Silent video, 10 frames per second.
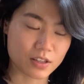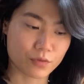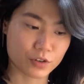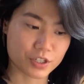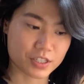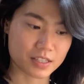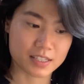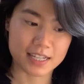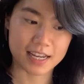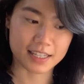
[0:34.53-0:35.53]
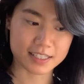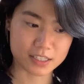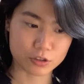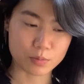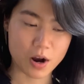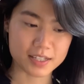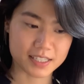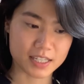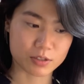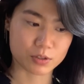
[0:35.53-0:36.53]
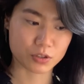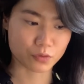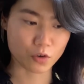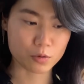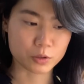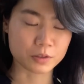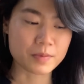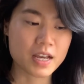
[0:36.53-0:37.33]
First, the dialectical process, which is formal.